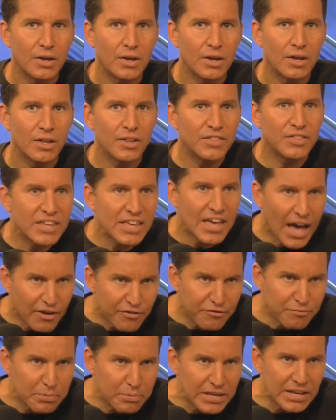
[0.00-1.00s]
The
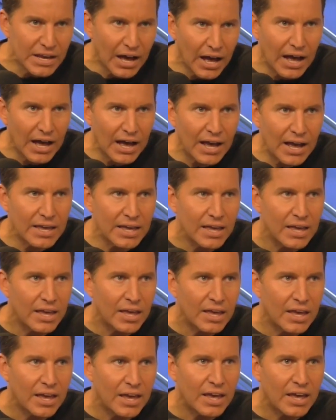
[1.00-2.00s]
FBI
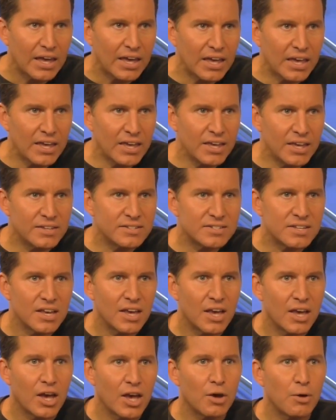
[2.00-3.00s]
is
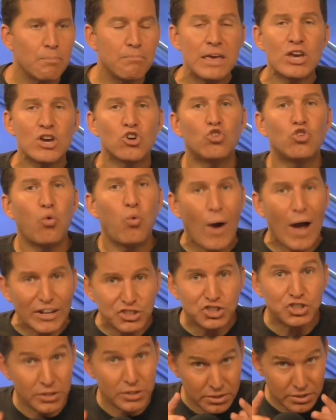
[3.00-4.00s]
being
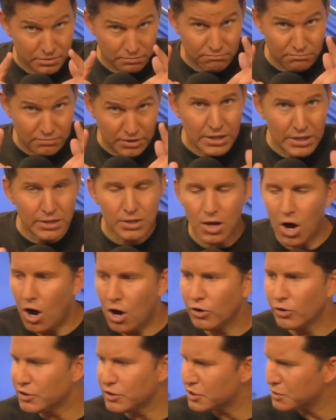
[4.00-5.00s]
questioned in
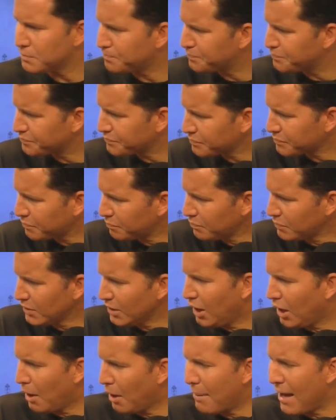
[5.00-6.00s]
Congress
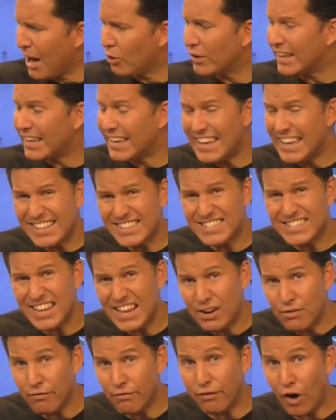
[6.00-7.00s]
about its
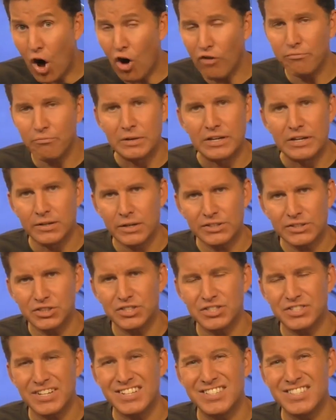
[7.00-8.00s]
involvement, not
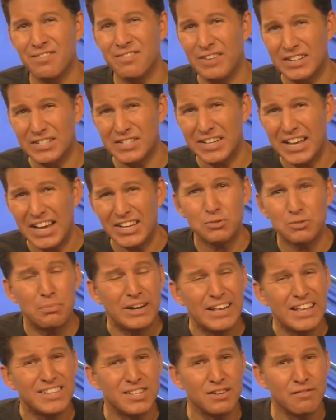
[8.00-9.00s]
just its investigation, but
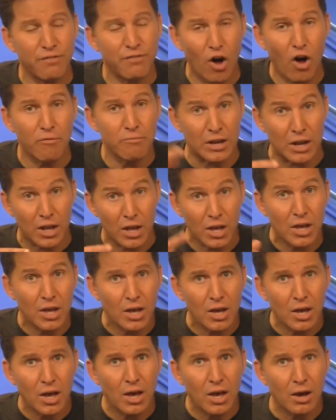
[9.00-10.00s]
its involvement
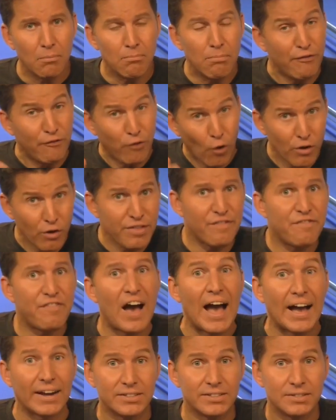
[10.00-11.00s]
before the
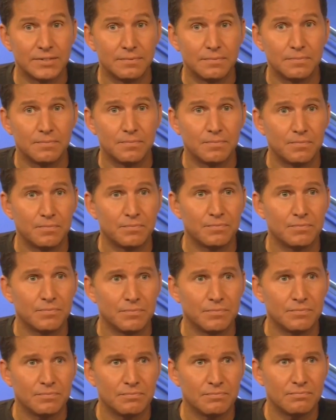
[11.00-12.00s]
fact
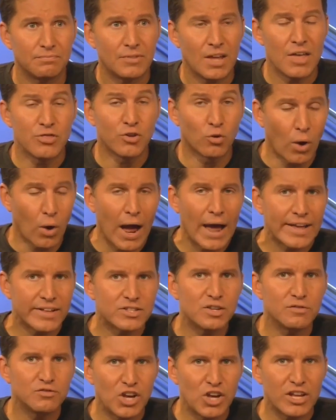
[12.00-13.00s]
and the riots
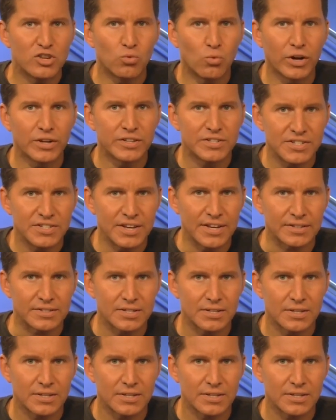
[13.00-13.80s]
of January 6th.